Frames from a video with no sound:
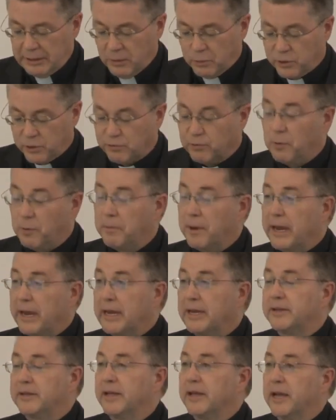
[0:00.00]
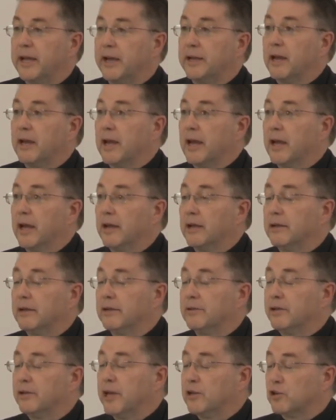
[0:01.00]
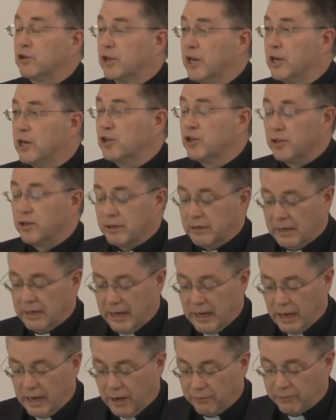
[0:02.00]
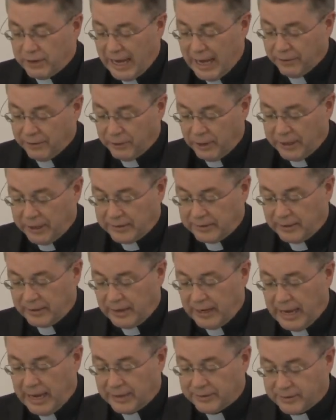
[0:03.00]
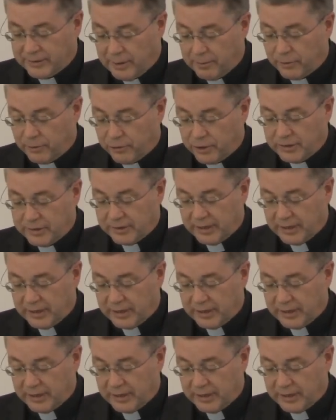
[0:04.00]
which forbade the education of Catholics and seminaries